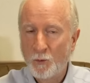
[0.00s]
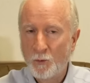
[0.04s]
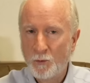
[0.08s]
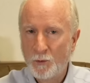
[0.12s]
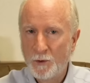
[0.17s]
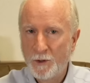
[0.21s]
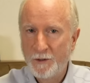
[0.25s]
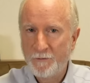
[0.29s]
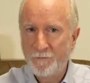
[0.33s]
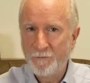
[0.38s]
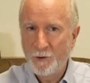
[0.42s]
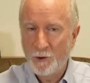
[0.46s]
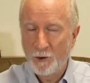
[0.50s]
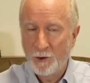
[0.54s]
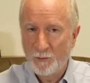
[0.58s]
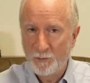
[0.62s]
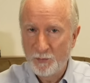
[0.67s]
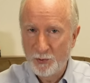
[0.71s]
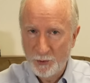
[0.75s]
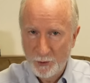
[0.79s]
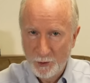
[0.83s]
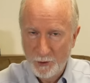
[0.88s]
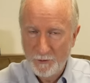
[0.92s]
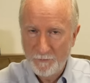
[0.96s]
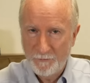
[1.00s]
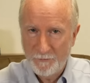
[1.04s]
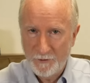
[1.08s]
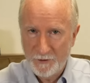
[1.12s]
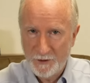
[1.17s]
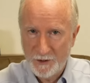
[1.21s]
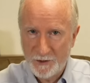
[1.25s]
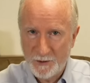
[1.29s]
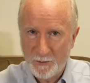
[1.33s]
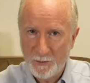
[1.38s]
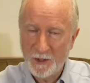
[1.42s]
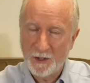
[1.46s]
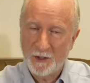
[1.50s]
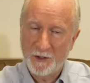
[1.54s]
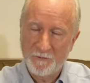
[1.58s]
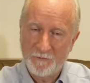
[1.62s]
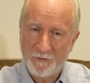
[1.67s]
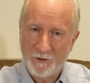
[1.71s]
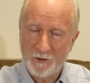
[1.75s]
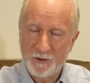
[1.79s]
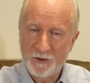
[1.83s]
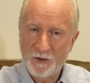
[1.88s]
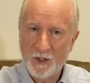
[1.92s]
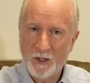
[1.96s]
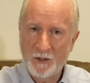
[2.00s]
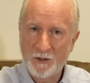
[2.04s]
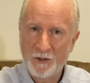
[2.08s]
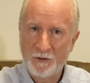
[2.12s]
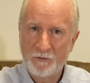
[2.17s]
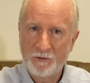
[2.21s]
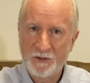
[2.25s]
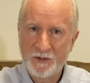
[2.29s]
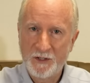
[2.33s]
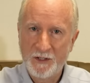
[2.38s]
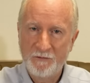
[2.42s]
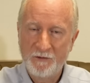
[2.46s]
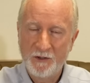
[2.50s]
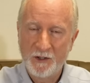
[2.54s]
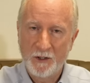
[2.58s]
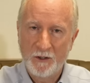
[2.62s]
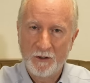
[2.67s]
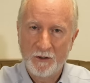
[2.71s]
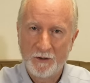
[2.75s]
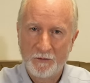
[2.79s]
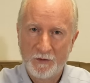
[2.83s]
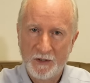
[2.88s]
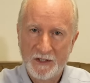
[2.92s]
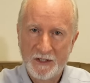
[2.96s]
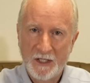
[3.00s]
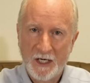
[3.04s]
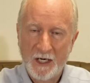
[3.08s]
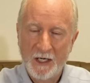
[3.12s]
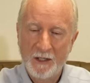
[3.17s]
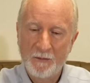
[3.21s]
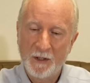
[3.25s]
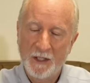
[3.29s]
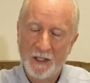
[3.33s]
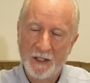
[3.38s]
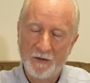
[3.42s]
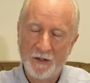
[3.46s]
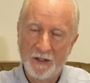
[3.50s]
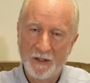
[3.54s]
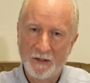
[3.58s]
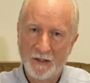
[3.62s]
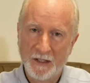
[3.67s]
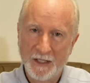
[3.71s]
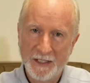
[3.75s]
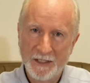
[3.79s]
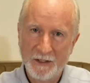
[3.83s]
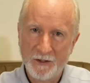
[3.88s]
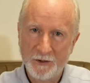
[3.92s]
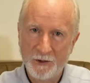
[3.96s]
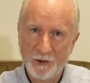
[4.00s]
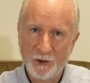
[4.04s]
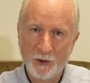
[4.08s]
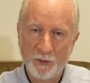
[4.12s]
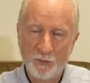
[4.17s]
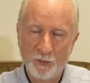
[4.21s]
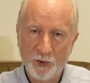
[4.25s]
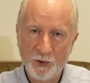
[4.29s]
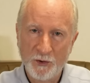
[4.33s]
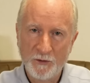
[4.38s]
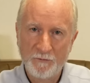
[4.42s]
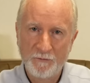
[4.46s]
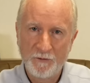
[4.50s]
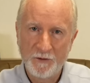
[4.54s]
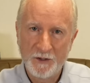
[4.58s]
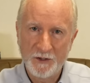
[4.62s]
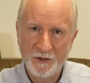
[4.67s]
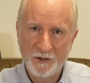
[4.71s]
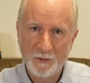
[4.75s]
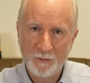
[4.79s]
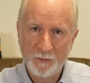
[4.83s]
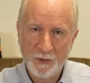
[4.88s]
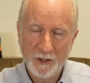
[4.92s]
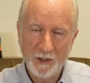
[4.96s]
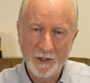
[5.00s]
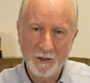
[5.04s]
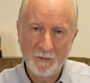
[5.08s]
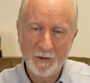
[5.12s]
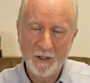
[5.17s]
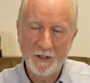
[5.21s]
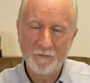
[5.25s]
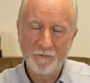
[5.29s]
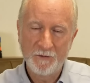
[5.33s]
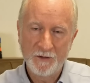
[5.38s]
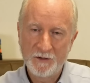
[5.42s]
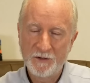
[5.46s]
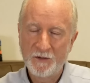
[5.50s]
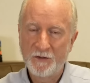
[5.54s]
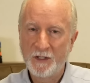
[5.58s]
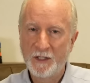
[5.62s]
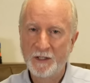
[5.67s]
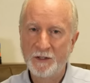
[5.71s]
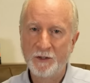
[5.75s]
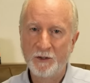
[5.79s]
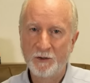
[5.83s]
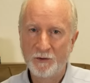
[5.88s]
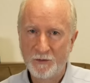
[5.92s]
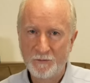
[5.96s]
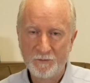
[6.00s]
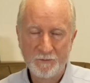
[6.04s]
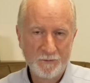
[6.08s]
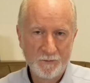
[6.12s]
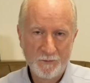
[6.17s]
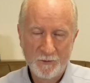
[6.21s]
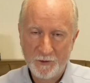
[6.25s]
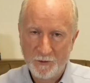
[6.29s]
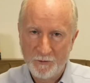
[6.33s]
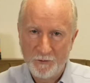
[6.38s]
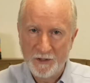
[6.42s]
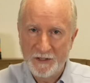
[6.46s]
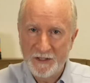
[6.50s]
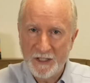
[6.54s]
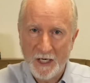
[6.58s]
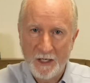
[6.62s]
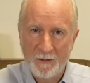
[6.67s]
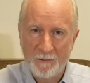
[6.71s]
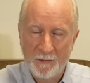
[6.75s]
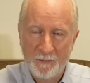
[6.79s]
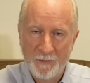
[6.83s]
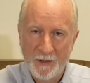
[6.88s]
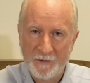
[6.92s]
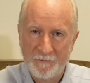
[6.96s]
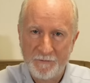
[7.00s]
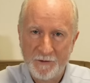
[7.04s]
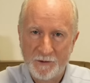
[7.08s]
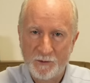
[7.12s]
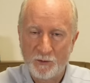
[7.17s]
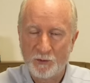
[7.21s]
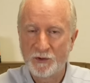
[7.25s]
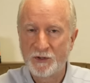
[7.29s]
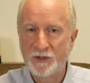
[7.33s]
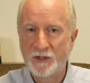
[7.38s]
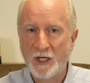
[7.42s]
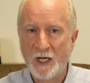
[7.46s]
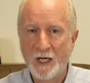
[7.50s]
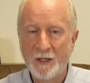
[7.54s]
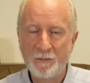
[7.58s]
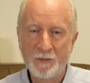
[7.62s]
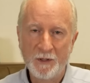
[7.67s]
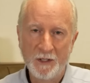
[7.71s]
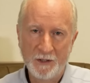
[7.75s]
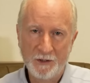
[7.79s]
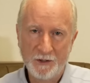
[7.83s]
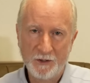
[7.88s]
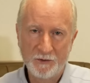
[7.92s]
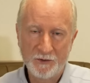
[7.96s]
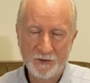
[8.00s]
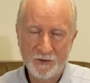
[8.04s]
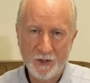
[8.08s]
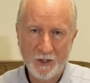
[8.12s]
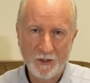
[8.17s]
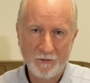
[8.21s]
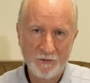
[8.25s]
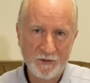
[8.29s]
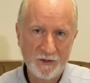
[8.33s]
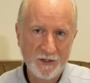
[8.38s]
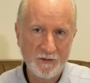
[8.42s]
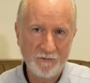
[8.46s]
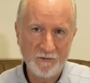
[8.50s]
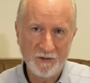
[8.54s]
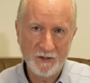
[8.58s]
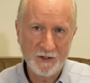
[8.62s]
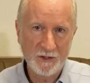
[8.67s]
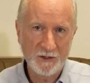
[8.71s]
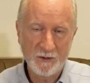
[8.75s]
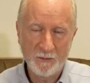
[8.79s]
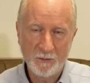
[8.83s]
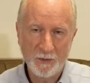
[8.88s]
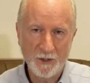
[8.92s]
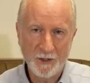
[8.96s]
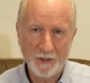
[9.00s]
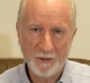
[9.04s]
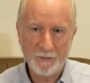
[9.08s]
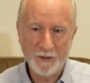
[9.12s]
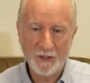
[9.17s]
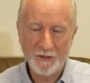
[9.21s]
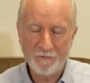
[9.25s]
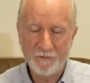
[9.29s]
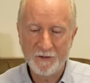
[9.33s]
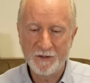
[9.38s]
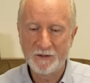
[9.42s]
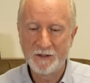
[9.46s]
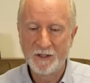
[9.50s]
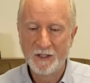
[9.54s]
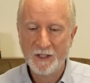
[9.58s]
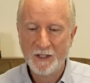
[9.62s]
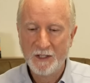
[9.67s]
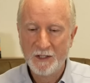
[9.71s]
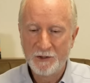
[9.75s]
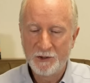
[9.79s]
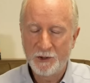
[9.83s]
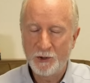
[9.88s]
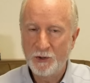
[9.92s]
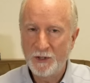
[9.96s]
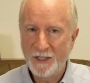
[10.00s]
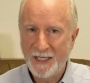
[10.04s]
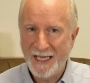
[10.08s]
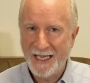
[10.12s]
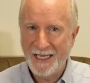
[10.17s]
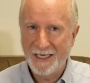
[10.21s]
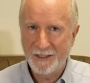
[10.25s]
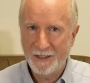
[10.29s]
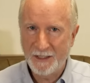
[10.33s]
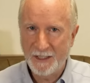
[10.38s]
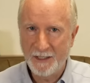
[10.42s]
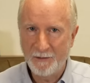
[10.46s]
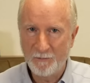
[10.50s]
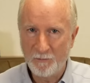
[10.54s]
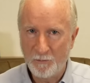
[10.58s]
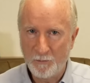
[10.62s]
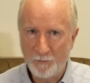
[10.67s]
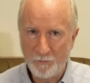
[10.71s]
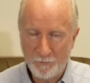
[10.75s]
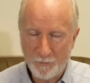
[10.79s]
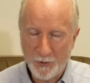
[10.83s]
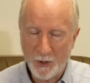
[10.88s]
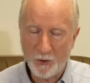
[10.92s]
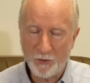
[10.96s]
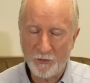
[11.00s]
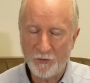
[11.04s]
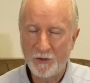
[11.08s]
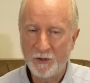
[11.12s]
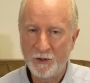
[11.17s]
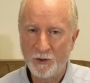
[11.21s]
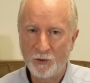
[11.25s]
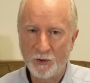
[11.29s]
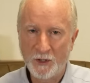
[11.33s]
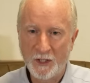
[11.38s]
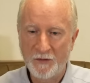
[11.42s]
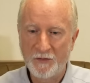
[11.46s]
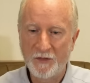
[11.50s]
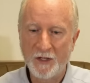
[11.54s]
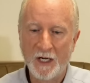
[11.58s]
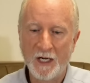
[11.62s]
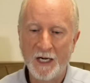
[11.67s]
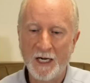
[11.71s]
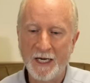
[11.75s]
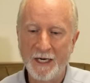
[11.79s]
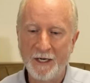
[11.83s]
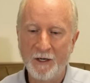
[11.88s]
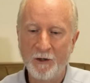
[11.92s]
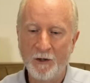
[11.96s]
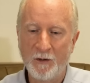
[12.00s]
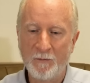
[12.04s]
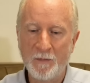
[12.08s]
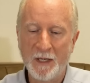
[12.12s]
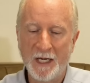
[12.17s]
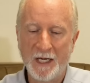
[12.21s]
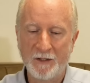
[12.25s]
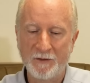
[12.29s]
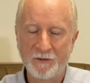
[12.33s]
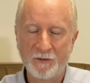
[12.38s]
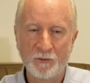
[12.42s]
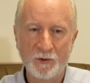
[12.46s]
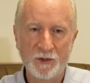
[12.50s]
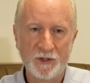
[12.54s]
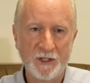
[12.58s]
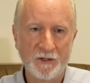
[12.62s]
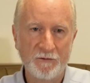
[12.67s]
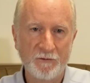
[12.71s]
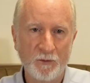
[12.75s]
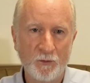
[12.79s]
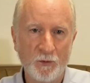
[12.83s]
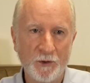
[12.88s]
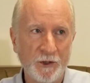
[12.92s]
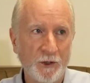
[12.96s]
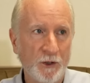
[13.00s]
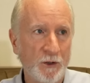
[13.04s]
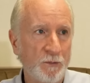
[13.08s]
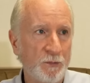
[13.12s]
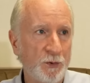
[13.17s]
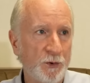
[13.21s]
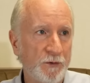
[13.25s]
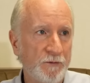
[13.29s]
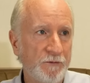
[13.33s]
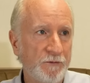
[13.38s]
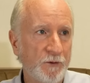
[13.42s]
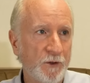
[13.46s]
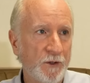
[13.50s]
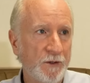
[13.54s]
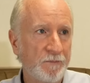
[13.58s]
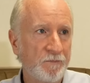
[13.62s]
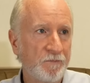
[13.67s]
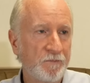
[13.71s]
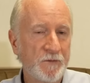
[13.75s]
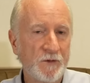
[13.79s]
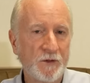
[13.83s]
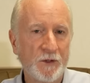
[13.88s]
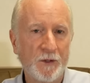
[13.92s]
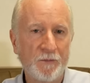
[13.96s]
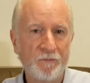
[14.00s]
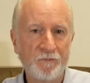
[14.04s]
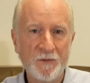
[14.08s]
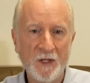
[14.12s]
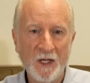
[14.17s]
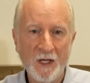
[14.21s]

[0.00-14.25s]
if you're approved for disability, if you're receiving your early retirement and then later you're approved for disability benefits, then your retirement benefits will stop and you'll start receiving disability benefits. So you can't get both. You'll get the higher amount, whichever one you're approved for. So,